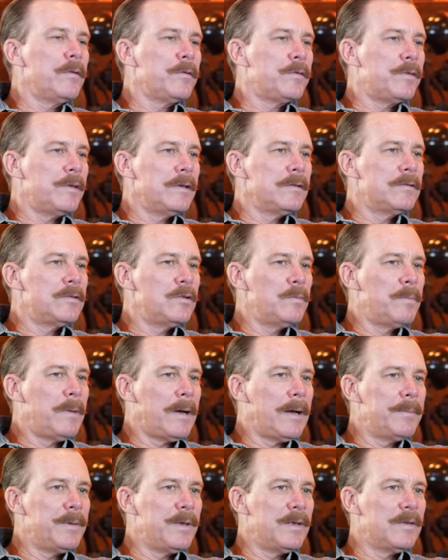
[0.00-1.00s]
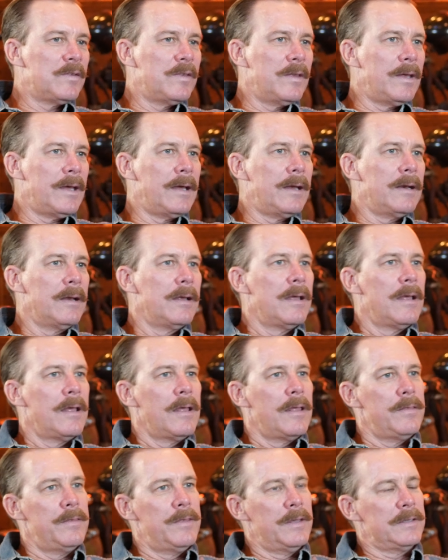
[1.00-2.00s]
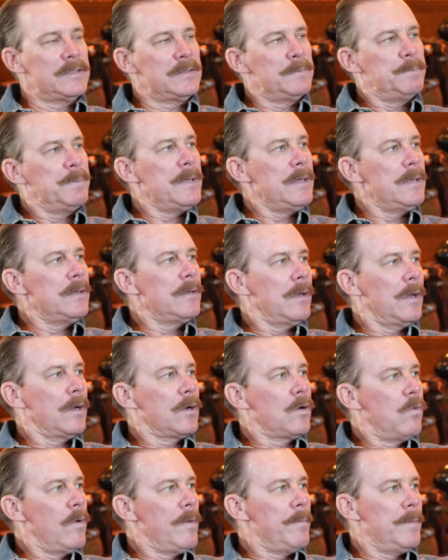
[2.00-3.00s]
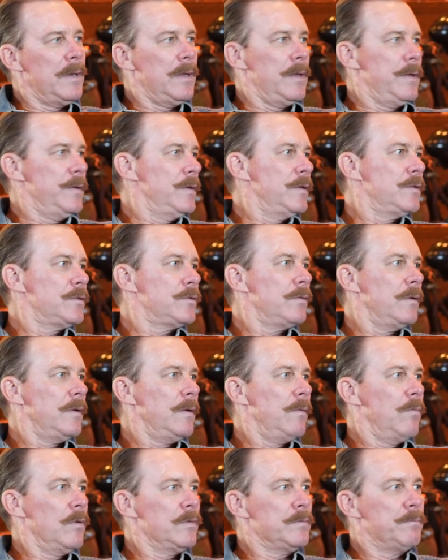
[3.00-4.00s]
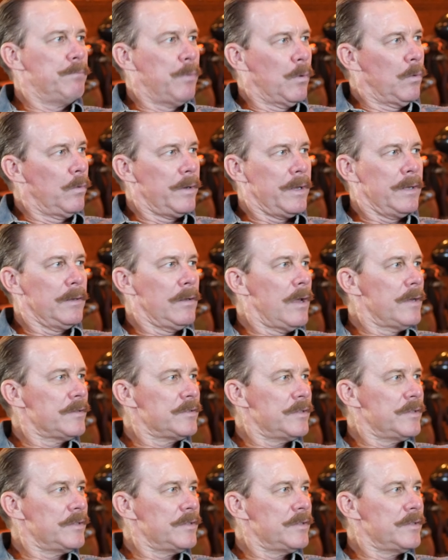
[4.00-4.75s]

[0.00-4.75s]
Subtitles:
thing too, Bobby, is that the speed equipment industry was born in Los